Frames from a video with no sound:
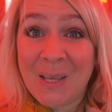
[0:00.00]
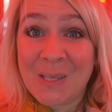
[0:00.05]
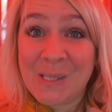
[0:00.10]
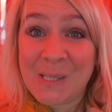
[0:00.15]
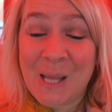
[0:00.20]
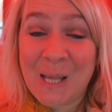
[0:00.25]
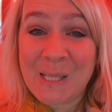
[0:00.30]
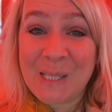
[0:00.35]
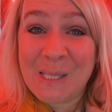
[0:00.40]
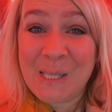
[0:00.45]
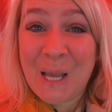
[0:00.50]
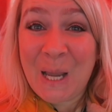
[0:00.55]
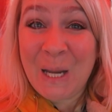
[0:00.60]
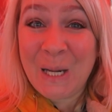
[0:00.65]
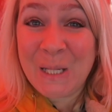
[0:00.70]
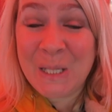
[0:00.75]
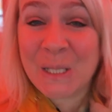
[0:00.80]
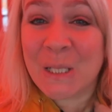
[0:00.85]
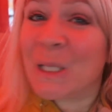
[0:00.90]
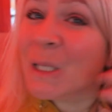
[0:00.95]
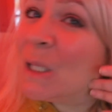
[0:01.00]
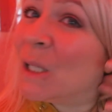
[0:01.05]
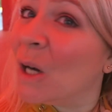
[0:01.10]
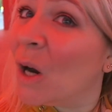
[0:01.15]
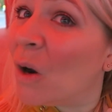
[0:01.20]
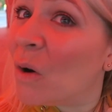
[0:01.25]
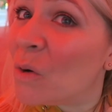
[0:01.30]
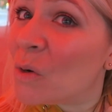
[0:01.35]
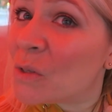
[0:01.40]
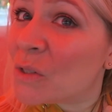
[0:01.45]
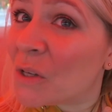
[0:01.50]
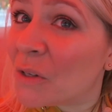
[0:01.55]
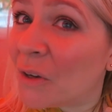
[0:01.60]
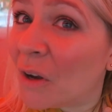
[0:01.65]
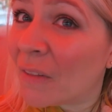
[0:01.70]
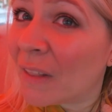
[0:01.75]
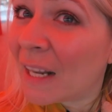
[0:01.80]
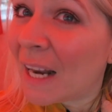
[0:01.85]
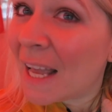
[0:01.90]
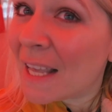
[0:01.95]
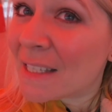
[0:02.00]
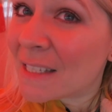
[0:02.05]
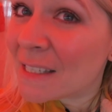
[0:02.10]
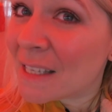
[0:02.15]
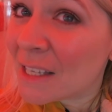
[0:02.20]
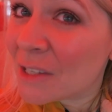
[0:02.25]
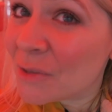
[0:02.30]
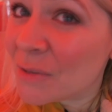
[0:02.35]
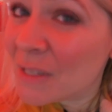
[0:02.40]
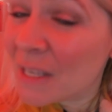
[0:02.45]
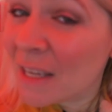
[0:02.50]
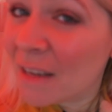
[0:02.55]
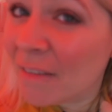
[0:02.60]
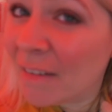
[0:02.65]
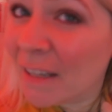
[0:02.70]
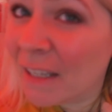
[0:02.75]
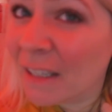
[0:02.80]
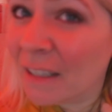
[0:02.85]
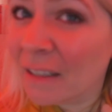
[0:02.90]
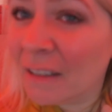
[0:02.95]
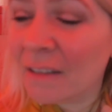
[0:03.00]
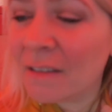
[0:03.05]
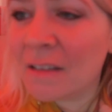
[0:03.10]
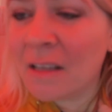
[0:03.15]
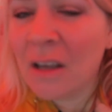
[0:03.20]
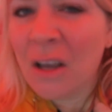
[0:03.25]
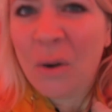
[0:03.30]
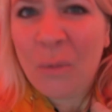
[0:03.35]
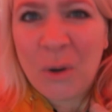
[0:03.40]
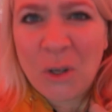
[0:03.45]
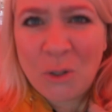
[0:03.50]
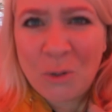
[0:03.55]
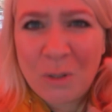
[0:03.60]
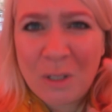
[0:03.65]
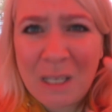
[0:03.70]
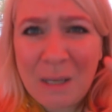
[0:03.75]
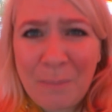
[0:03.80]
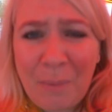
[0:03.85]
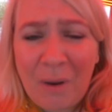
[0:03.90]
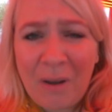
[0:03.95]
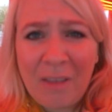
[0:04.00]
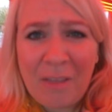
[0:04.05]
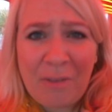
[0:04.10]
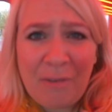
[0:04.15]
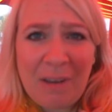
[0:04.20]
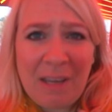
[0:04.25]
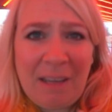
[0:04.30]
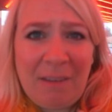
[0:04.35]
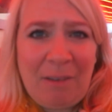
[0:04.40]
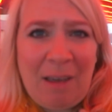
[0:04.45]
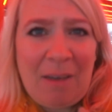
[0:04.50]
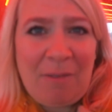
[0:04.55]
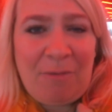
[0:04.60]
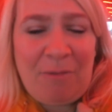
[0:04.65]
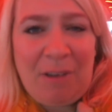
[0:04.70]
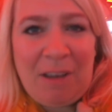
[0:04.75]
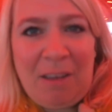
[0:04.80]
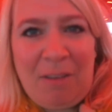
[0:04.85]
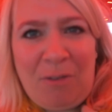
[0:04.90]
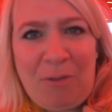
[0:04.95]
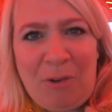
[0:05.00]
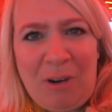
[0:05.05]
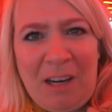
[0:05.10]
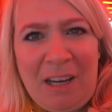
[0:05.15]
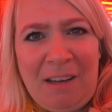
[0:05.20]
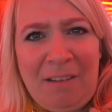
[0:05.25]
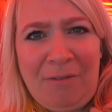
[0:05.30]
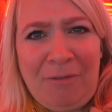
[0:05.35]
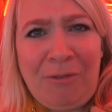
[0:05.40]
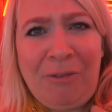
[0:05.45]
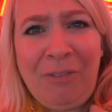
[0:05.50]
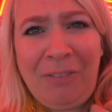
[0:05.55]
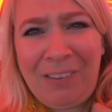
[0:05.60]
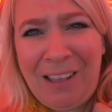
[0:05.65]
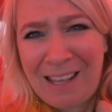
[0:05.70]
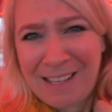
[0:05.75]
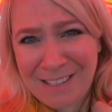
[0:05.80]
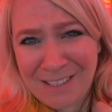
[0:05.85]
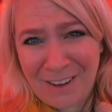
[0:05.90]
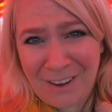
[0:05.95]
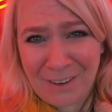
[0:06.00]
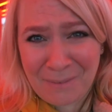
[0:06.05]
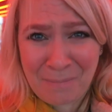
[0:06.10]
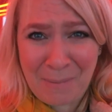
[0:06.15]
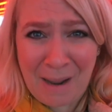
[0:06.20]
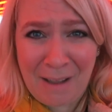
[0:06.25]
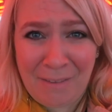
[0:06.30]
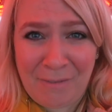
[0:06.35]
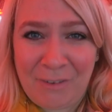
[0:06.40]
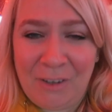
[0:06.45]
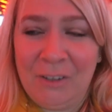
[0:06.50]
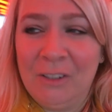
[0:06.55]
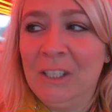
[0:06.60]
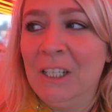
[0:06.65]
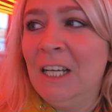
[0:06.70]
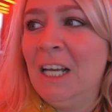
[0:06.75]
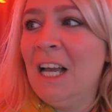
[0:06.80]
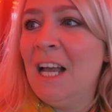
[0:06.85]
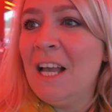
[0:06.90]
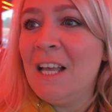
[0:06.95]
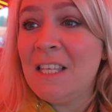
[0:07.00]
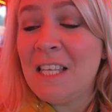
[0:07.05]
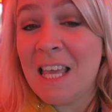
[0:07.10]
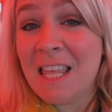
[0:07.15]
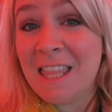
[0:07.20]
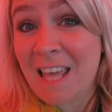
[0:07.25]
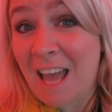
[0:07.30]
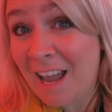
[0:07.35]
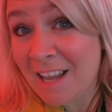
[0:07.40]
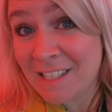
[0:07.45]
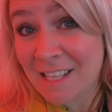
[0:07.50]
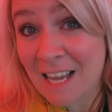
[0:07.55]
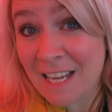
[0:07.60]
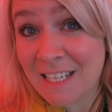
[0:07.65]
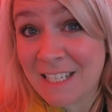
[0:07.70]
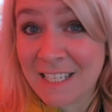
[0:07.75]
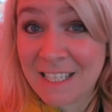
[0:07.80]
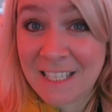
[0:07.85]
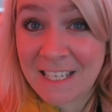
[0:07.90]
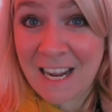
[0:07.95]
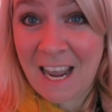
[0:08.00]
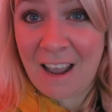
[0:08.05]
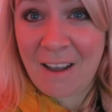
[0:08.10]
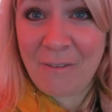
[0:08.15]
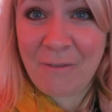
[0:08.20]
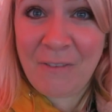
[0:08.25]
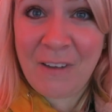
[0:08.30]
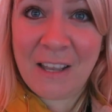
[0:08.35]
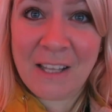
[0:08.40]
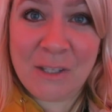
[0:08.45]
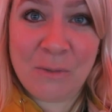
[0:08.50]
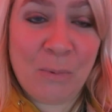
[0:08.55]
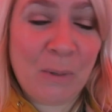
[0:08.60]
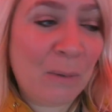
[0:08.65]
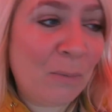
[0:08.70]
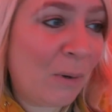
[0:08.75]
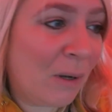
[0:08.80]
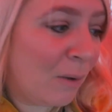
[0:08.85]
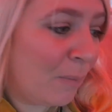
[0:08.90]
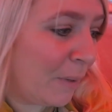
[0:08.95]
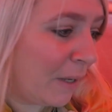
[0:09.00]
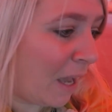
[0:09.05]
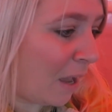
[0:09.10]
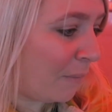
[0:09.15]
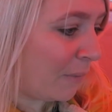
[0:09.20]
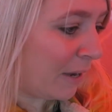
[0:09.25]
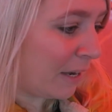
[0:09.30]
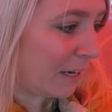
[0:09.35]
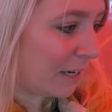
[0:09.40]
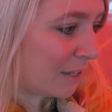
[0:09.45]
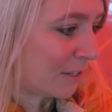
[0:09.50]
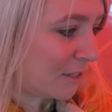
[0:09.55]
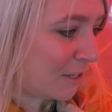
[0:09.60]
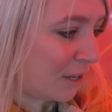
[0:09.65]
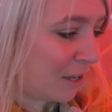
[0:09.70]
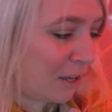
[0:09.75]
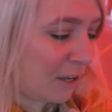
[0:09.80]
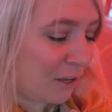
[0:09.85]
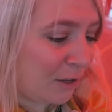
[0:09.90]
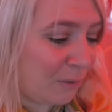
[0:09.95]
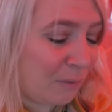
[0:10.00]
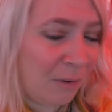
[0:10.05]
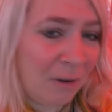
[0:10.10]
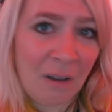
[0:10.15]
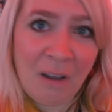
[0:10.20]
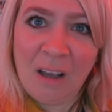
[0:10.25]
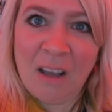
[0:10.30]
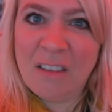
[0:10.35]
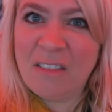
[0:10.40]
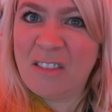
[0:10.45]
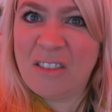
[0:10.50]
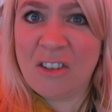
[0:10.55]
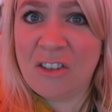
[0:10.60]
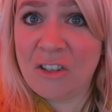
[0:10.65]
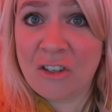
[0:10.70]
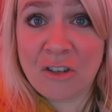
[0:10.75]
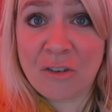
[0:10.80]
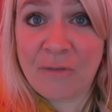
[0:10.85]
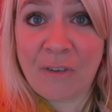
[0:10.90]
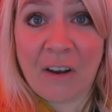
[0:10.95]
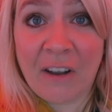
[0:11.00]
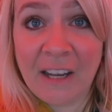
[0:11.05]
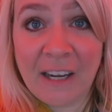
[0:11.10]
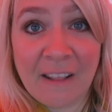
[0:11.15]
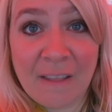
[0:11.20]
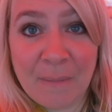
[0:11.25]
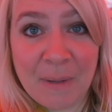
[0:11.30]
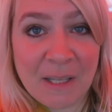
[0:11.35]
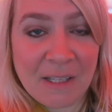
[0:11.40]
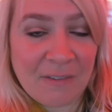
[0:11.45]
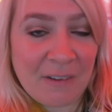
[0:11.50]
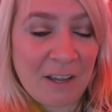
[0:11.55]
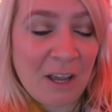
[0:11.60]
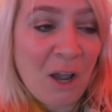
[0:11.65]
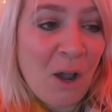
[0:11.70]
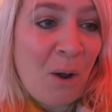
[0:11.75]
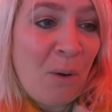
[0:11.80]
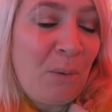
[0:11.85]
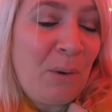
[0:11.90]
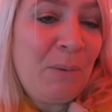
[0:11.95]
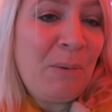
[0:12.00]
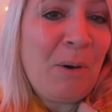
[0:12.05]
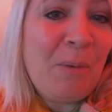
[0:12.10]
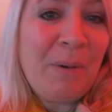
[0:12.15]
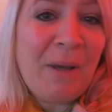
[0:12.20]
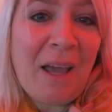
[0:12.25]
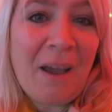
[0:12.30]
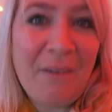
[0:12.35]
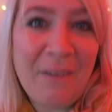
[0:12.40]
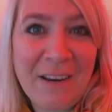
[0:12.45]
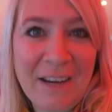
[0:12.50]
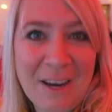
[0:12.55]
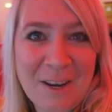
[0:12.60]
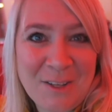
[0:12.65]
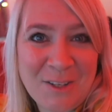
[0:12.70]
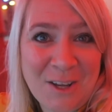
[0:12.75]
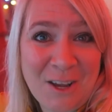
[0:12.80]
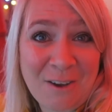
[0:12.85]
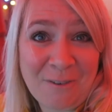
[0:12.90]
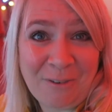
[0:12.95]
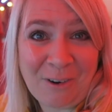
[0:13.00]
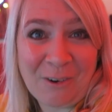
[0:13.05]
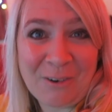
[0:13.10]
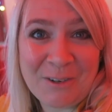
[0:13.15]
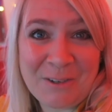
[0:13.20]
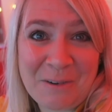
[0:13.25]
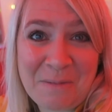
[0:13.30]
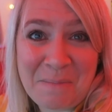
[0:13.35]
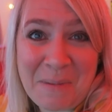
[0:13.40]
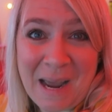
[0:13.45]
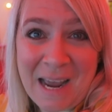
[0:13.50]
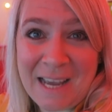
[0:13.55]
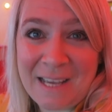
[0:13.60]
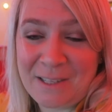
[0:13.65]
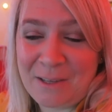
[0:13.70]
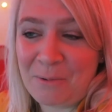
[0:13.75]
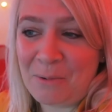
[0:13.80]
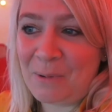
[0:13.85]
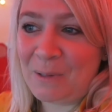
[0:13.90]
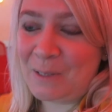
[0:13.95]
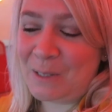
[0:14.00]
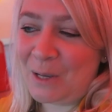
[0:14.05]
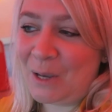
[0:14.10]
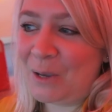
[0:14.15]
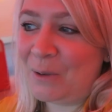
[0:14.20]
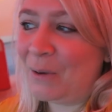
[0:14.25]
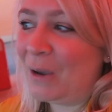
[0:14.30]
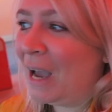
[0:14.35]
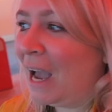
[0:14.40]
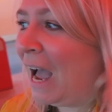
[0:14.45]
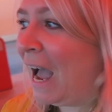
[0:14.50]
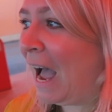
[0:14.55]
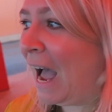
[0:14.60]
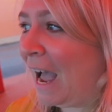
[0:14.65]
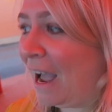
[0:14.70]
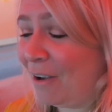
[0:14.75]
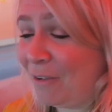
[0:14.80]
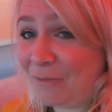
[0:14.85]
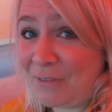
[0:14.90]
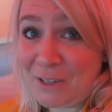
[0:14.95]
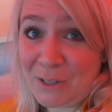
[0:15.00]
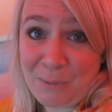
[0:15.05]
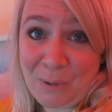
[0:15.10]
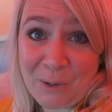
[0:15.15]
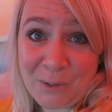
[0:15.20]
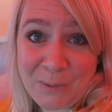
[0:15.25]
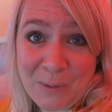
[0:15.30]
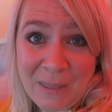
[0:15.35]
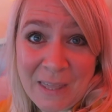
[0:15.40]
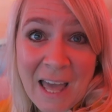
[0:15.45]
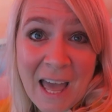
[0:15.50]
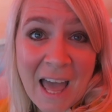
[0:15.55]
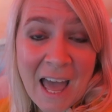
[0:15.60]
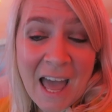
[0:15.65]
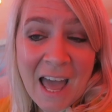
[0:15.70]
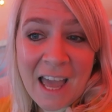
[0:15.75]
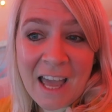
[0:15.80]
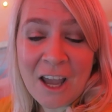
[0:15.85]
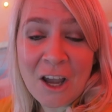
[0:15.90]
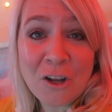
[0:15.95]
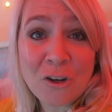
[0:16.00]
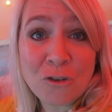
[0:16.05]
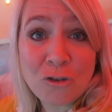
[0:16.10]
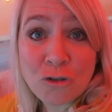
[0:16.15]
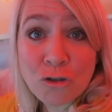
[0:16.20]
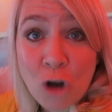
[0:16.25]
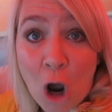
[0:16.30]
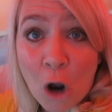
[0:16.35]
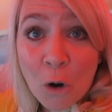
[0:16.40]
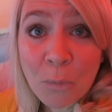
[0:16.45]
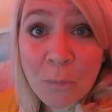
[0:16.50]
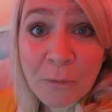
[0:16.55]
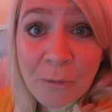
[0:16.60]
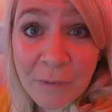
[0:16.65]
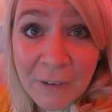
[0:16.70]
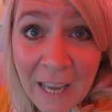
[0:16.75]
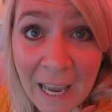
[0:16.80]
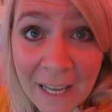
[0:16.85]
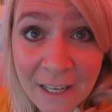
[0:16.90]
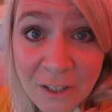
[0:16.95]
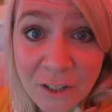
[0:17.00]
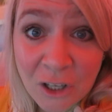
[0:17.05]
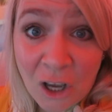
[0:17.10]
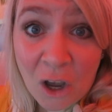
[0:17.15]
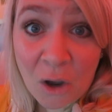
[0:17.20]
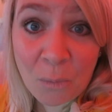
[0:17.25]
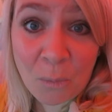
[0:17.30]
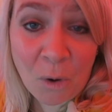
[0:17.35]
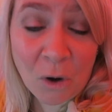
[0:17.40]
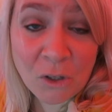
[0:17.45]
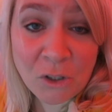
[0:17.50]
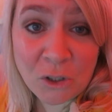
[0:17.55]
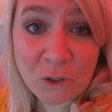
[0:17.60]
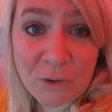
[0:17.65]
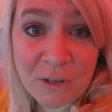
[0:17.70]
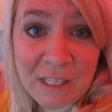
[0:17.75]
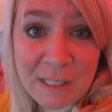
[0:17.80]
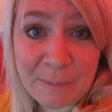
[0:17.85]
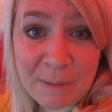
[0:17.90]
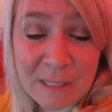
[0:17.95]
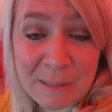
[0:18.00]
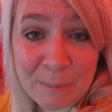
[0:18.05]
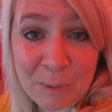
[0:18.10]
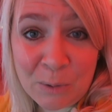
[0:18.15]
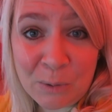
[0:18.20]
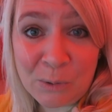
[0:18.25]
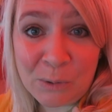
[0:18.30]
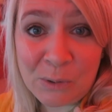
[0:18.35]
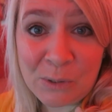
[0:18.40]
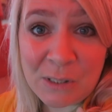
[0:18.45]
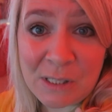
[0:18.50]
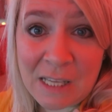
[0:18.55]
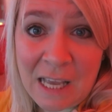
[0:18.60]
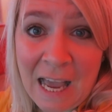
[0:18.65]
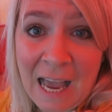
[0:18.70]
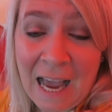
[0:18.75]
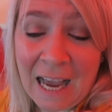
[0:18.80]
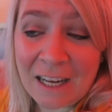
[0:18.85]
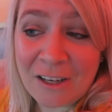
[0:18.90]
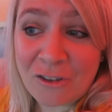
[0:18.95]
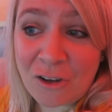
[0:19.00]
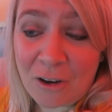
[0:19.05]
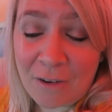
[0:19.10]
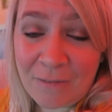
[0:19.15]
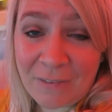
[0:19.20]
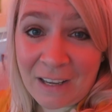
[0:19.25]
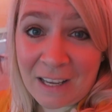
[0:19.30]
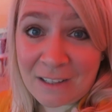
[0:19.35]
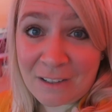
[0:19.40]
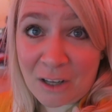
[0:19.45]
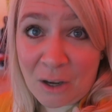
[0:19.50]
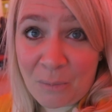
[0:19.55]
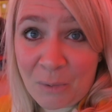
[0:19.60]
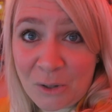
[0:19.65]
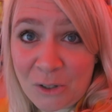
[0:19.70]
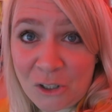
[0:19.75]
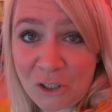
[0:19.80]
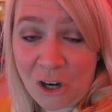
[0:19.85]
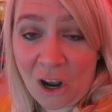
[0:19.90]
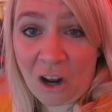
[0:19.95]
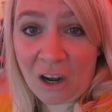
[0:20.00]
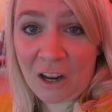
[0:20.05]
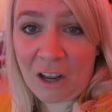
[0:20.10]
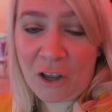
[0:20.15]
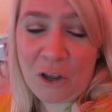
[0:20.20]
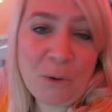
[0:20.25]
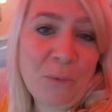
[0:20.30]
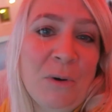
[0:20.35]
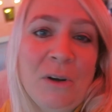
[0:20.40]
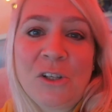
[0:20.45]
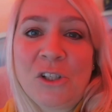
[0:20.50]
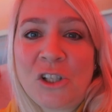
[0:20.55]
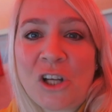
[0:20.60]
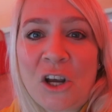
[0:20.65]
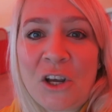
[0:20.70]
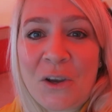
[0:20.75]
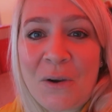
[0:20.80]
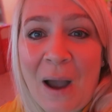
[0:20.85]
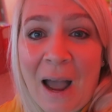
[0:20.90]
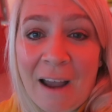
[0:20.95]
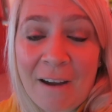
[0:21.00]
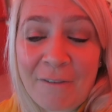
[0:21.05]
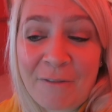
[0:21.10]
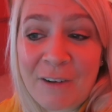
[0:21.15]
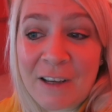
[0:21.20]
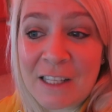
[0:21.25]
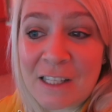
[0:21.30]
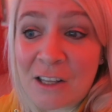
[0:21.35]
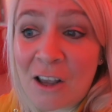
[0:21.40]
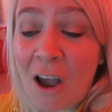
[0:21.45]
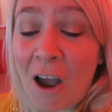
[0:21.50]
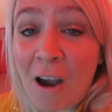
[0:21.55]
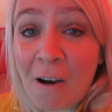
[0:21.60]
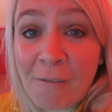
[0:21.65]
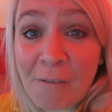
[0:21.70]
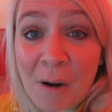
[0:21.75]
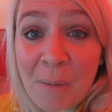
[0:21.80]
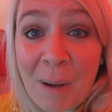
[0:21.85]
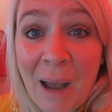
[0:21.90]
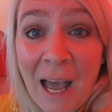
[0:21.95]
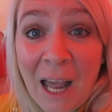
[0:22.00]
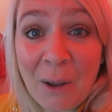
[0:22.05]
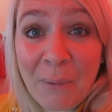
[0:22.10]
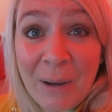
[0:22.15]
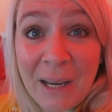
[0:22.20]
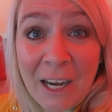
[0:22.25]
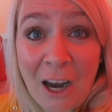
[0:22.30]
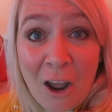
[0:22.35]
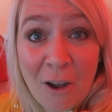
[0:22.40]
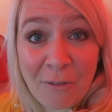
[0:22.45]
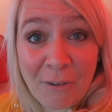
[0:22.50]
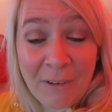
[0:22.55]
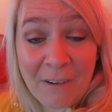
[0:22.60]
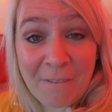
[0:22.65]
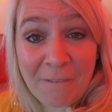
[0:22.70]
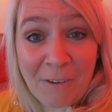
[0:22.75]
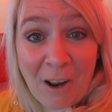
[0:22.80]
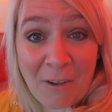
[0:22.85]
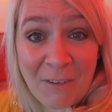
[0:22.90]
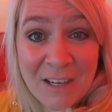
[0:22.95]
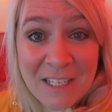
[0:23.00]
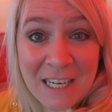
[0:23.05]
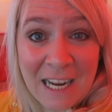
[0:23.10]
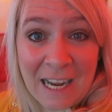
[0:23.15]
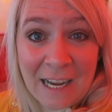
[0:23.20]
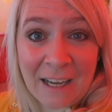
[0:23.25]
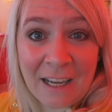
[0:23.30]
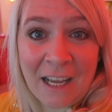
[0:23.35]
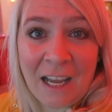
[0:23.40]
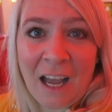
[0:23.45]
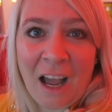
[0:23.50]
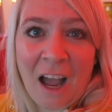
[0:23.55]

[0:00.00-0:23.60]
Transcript: So that's it. Also got the Claire's accessories earrings, which was in a buy three, get three free. So that is our Disney outfit. We will be going to... This is just fighting in the We will be going to Florida in May, so we'll do outfits whilst we're there. Don't forget to go and watch Crispy S'mores, and don't forget to go and watch Charlotte, who will show you outfits from Halloween over in Florida.